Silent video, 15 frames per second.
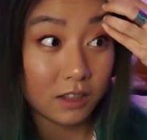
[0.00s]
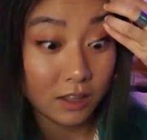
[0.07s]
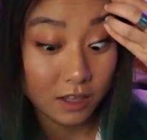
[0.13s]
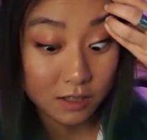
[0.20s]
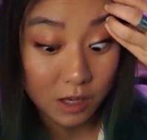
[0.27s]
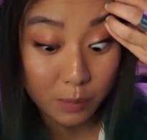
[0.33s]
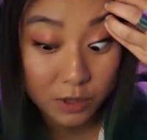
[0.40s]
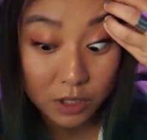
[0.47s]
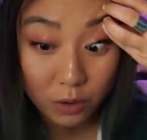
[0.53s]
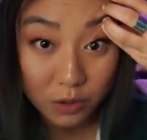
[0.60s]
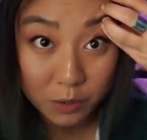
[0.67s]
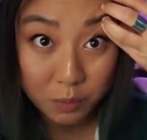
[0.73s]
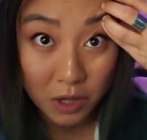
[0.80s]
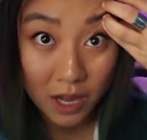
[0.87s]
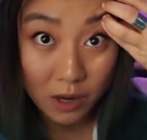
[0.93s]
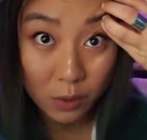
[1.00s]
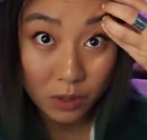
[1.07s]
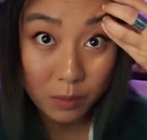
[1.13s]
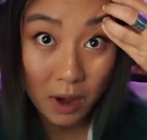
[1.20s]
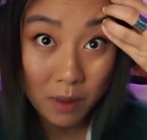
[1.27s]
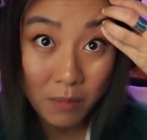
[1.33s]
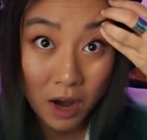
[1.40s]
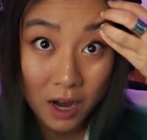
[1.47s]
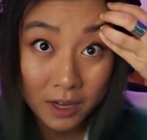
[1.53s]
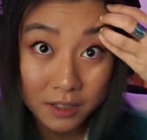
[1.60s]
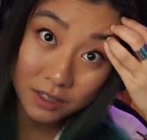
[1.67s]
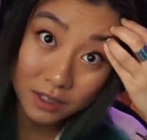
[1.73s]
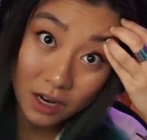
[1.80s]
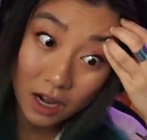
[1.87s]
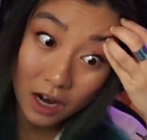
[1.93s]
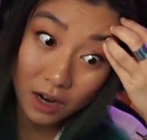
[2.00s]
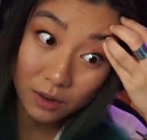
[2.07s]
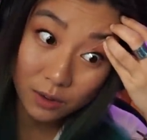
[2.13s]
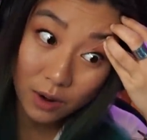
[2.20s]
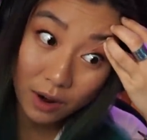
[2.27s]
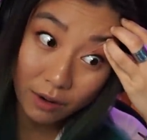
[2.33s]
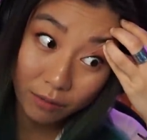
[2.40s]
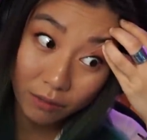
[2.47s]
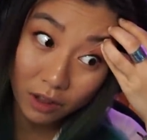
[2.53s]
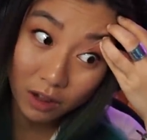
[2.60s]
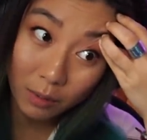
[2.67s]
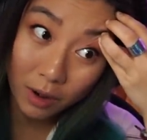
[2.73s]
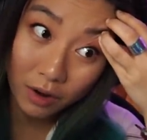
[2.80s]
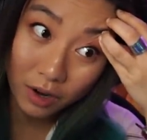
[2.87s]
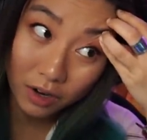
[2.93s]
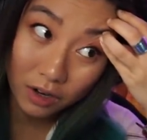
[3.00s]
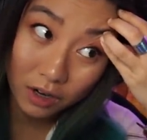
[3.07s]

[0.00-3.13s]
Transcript: This episode is playing with my mind, and I don't know how to feel about it.